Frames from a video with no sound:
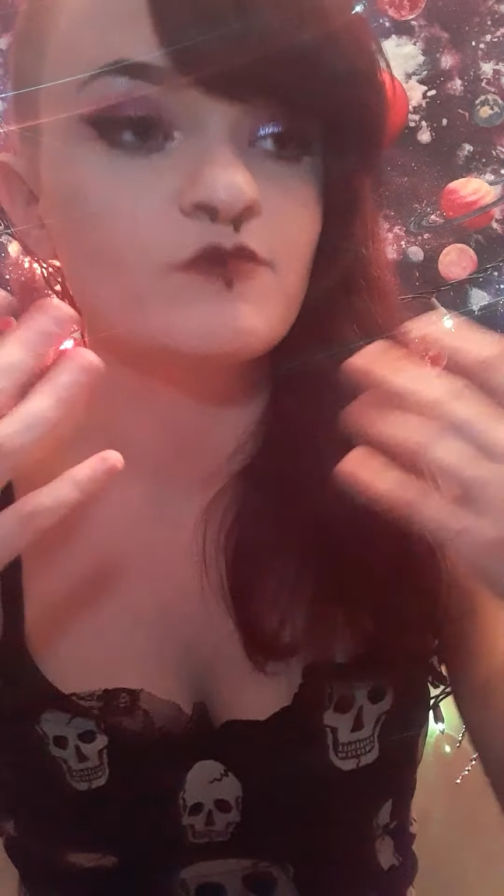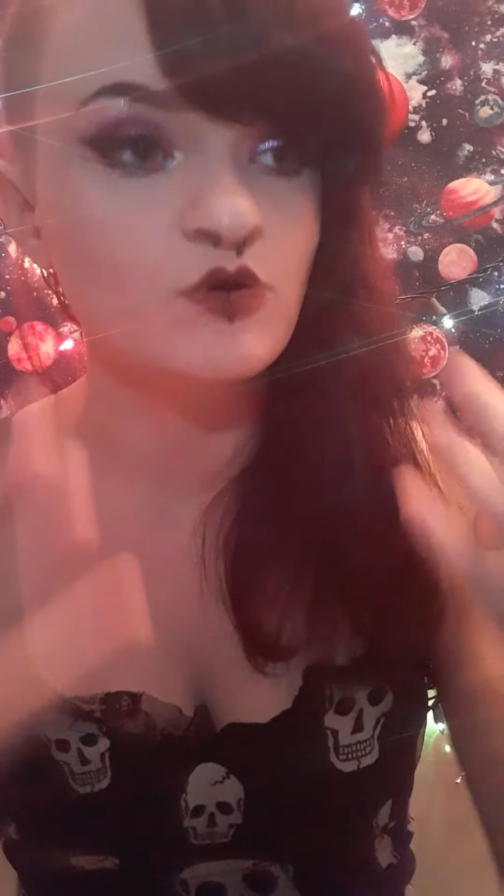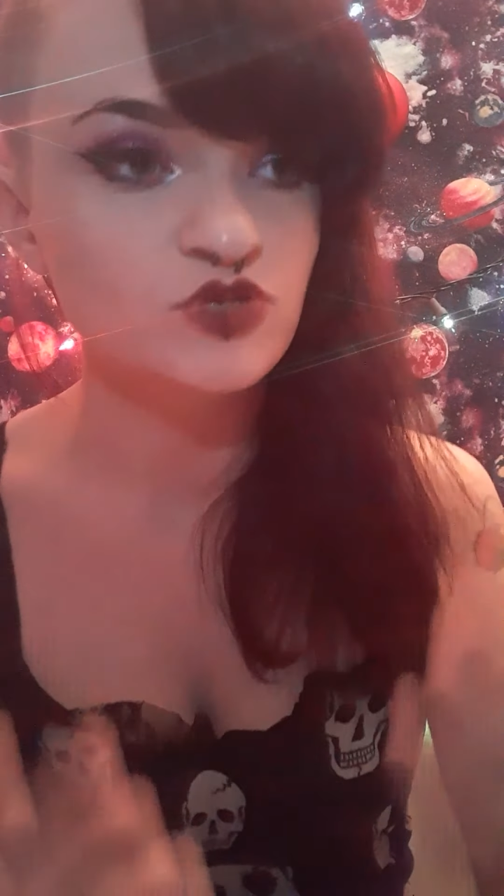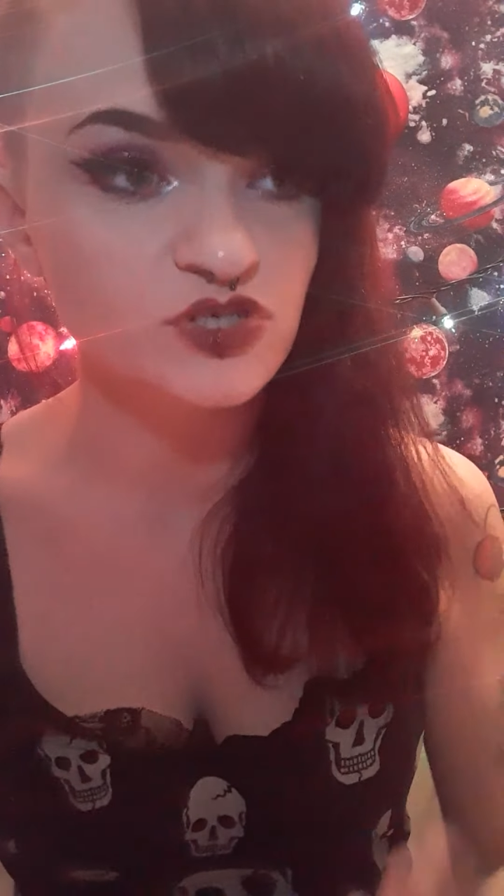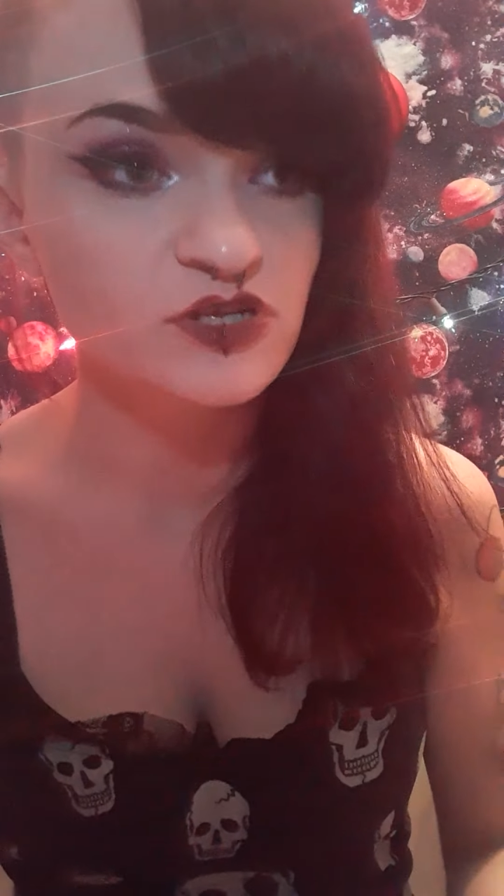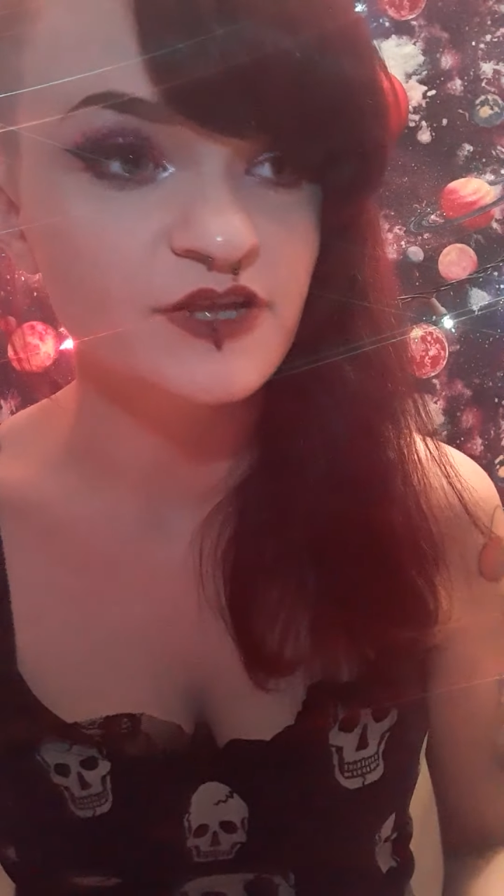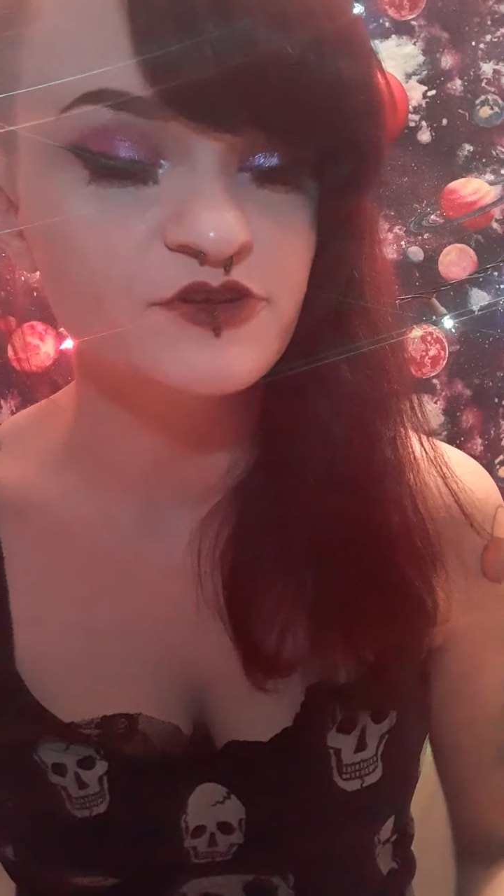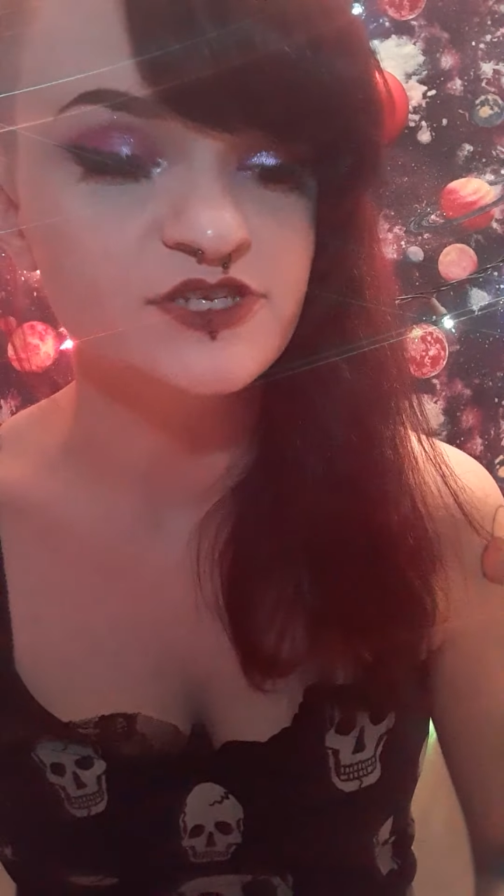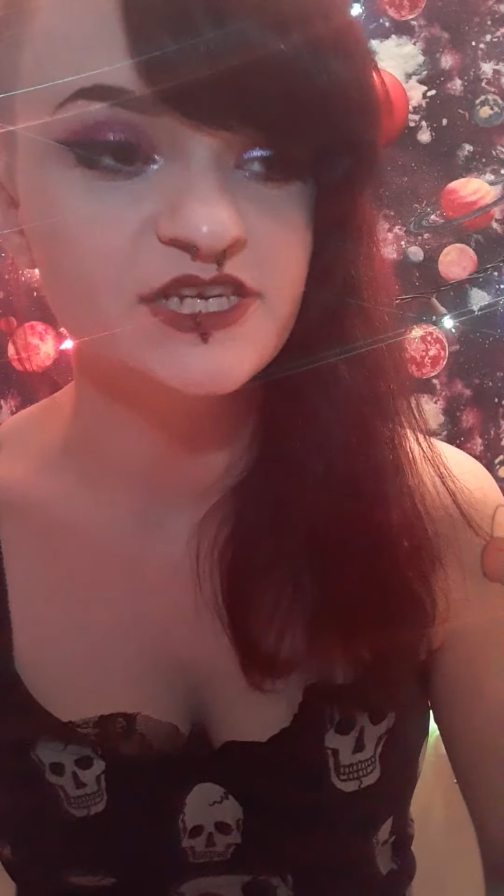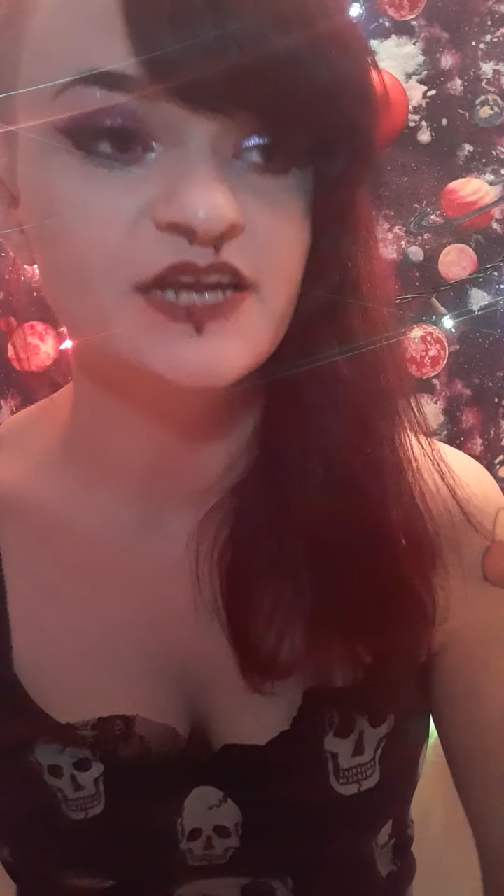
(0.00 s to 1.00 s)
emotional
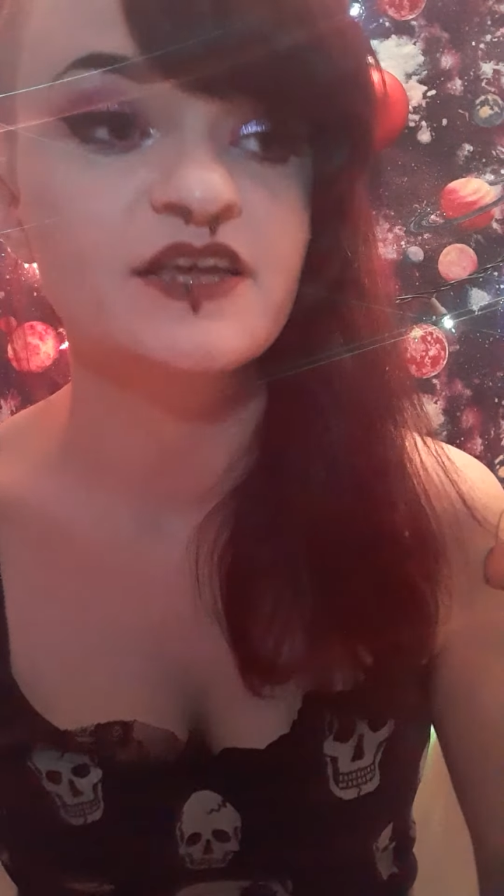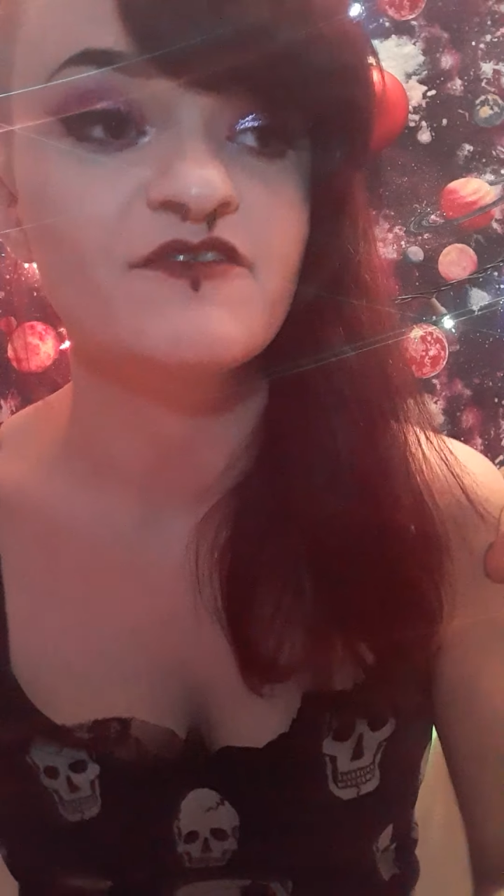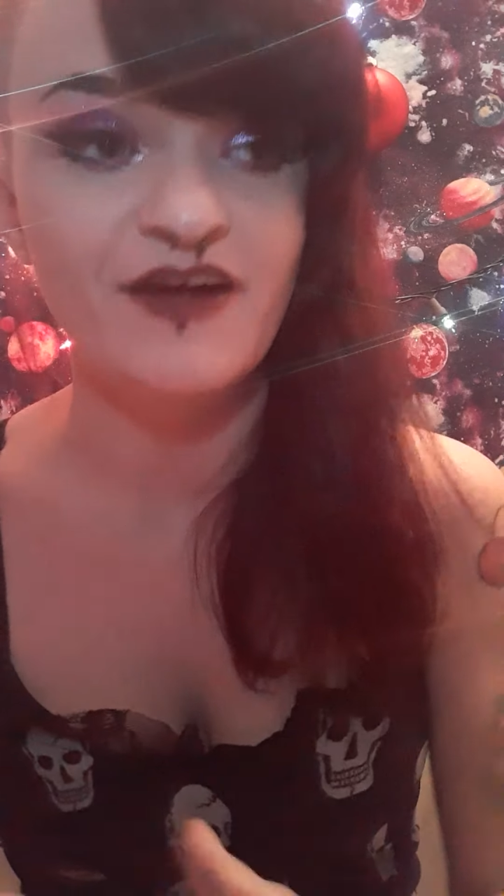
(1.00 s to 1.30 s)
understanding of